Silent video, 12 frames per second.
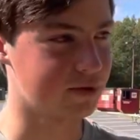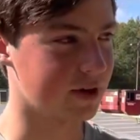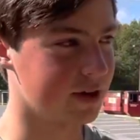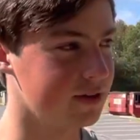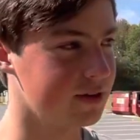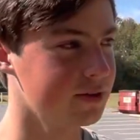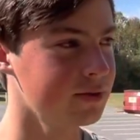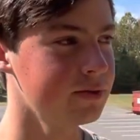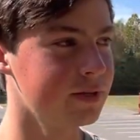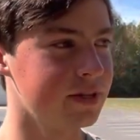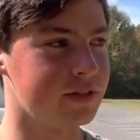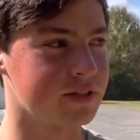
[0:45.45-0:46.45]
trying to do
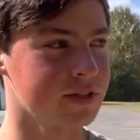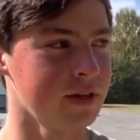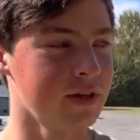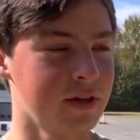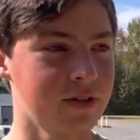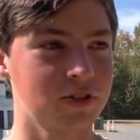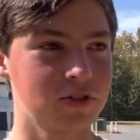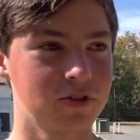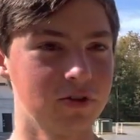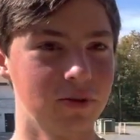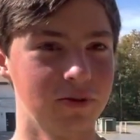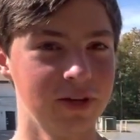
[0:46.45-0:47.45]
is
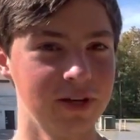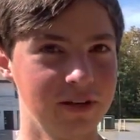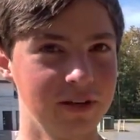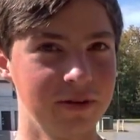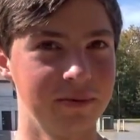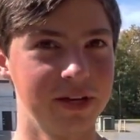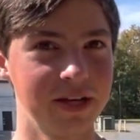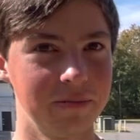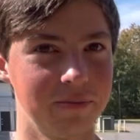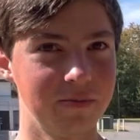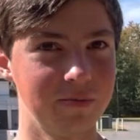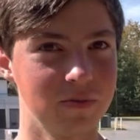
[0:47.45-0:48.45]
slowly eliminate
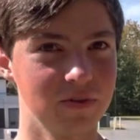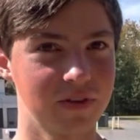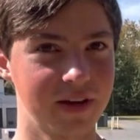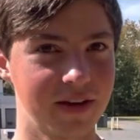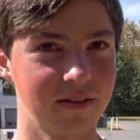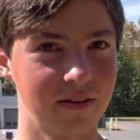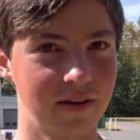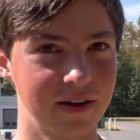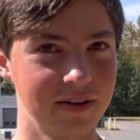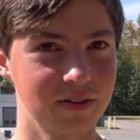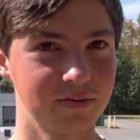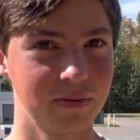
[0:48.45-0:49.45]
people's like
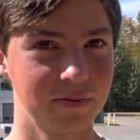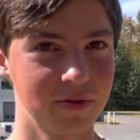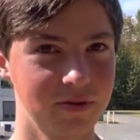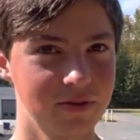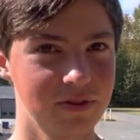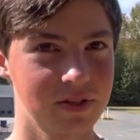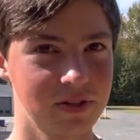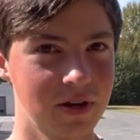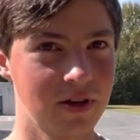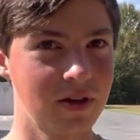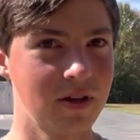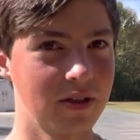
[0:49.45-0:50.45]
alliance members,
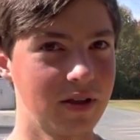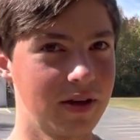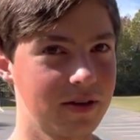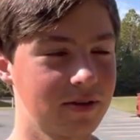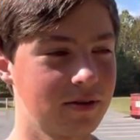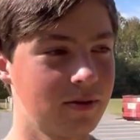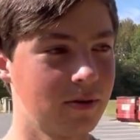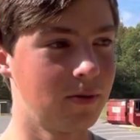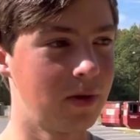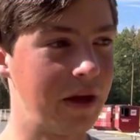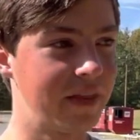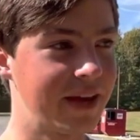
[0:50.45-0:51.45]
like,
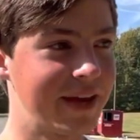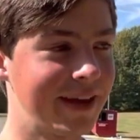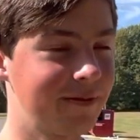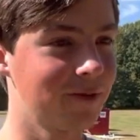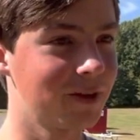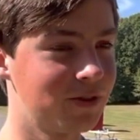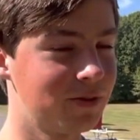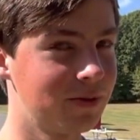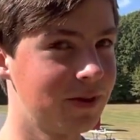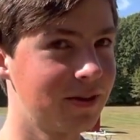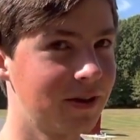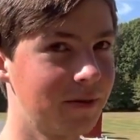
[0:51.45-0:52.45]
and they can't really do
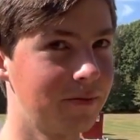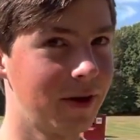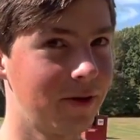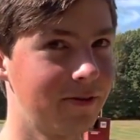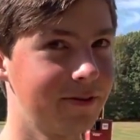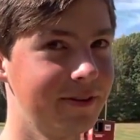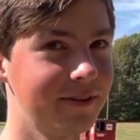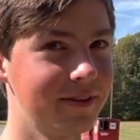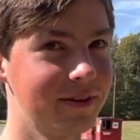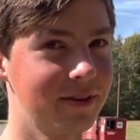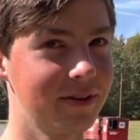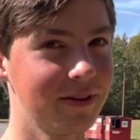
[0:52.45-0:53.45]
anything about it.
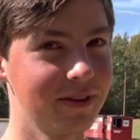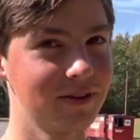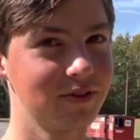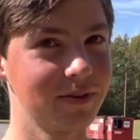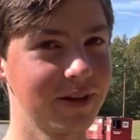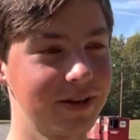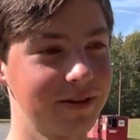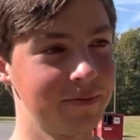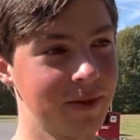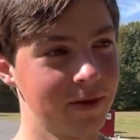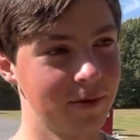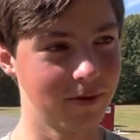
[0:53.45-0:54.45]
So like,
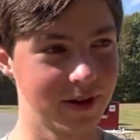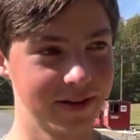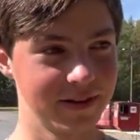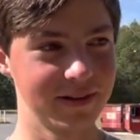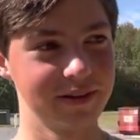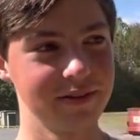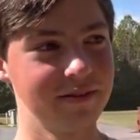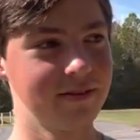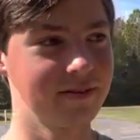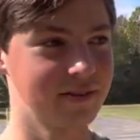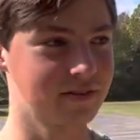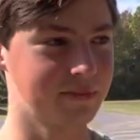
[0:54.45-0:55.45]
what I did
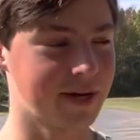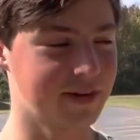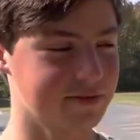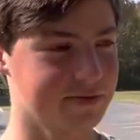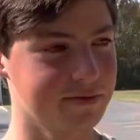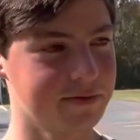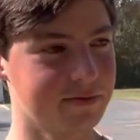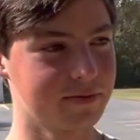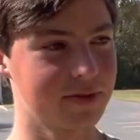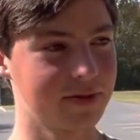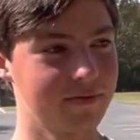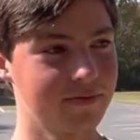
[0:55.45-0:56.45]
with past vote
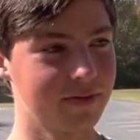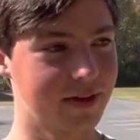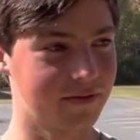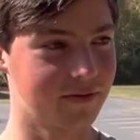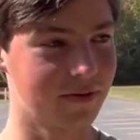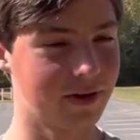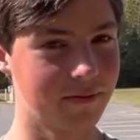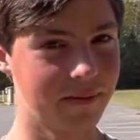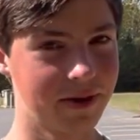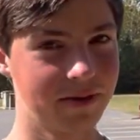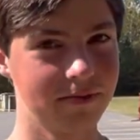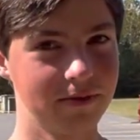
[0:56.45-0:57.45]
was I like voted out
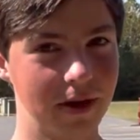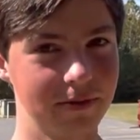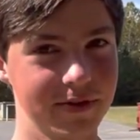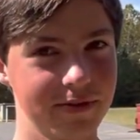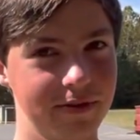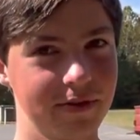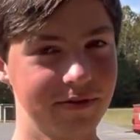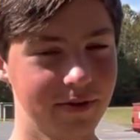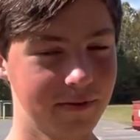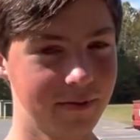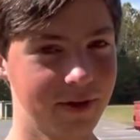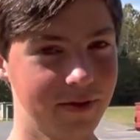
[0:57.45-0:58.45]
Michael. I was either gonna vote
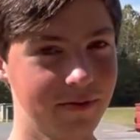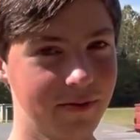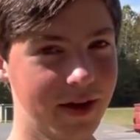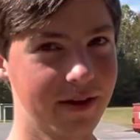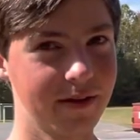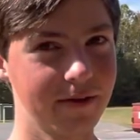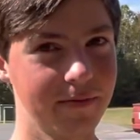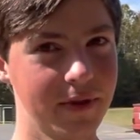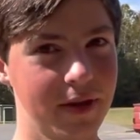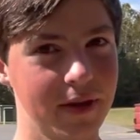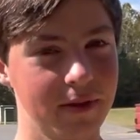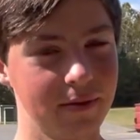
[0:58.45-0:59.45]
out Michael or Anna,
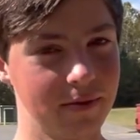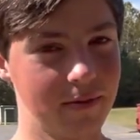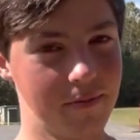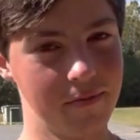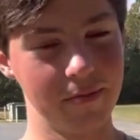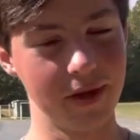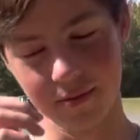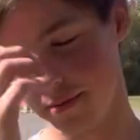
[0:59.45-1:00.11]
mainly